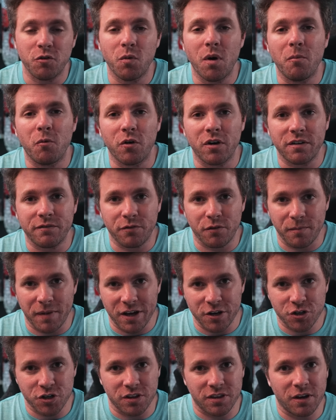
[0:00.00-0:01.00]
you want more
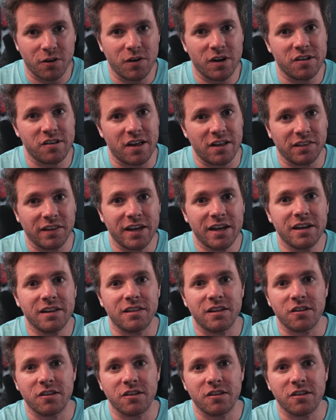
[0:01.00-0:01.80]
information, there is a link